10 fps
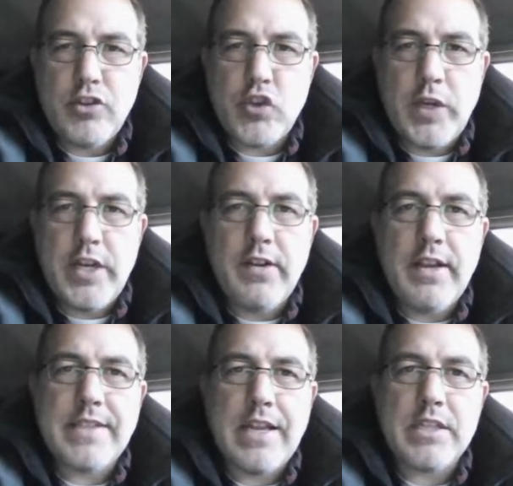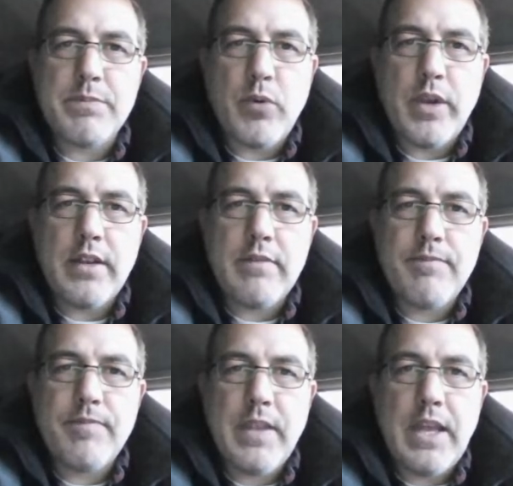3 degrees out of this point.
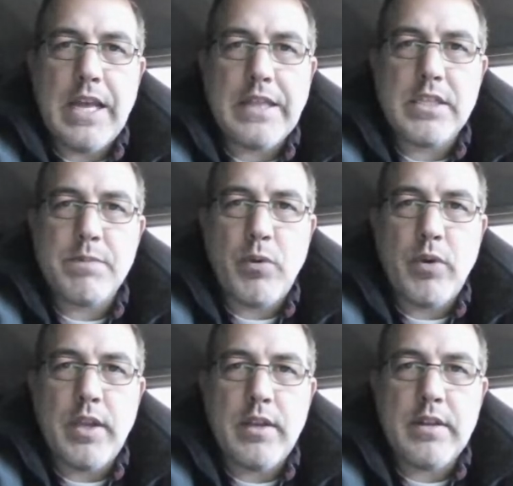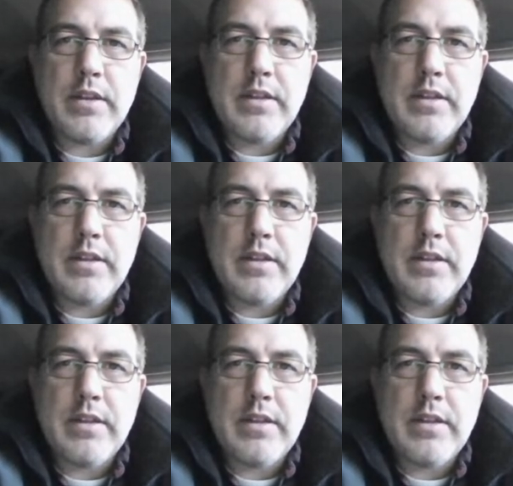And at this point,